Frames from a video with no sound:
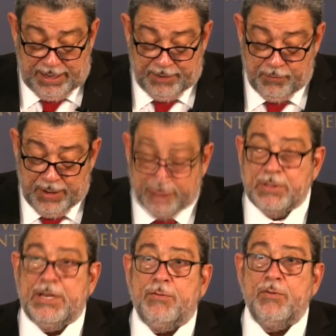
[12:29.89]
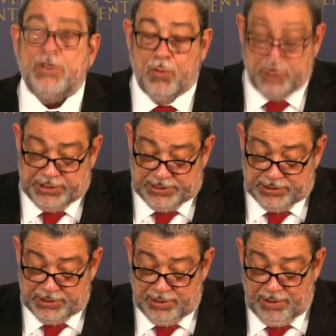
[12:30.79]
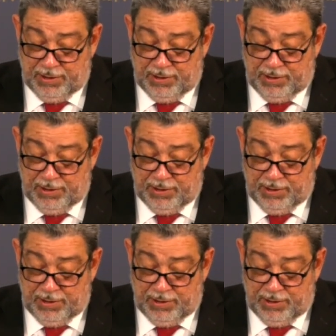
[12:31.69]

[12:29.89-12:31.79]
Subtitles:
and requisite resources